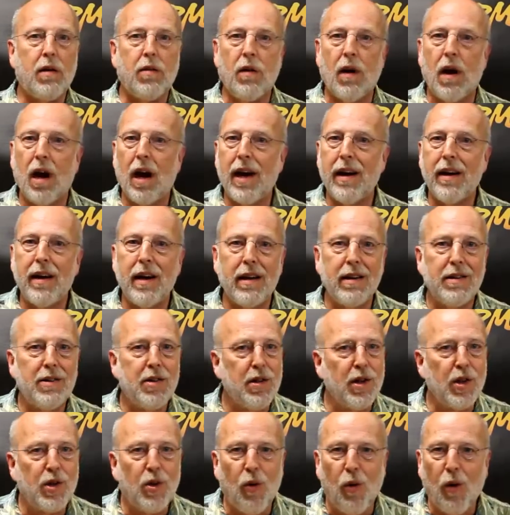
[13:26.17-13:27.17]
right into
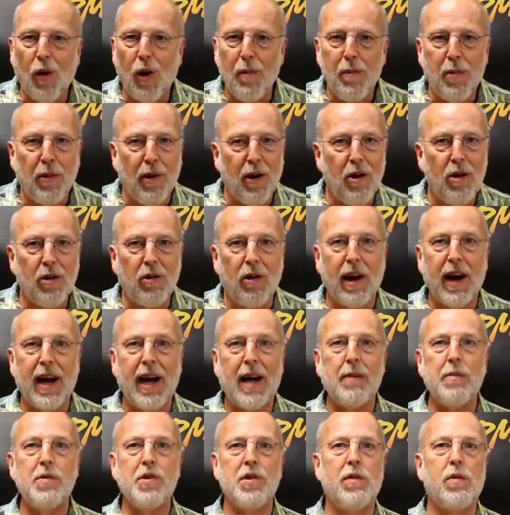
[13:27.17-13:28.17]
the core
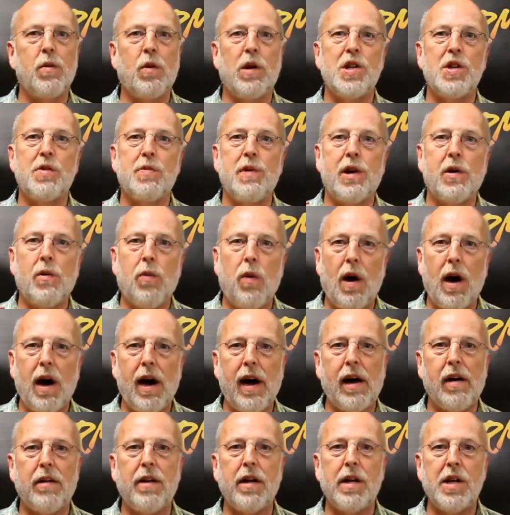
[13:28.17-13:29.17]
programs of what's
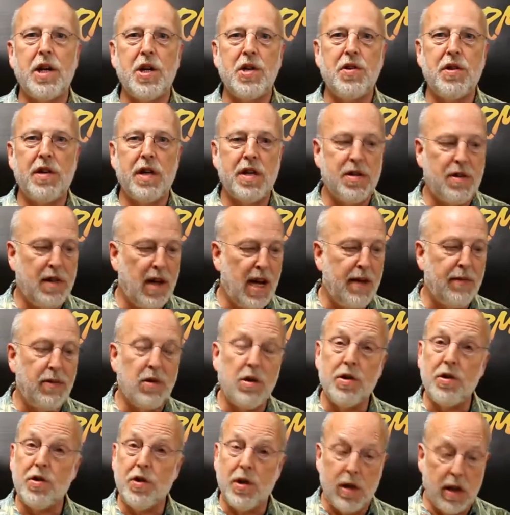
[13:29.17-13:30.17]
required at each of these
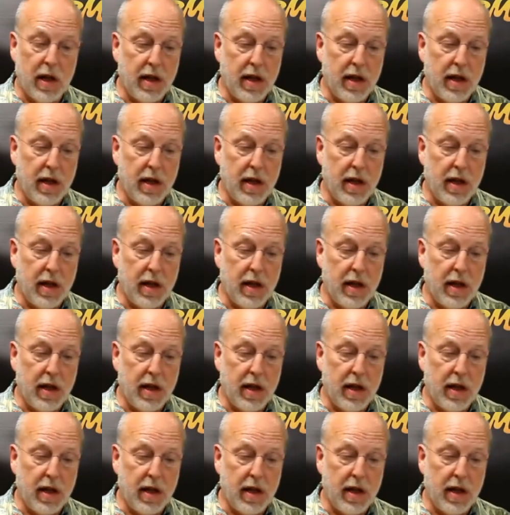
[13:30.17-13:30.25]
levels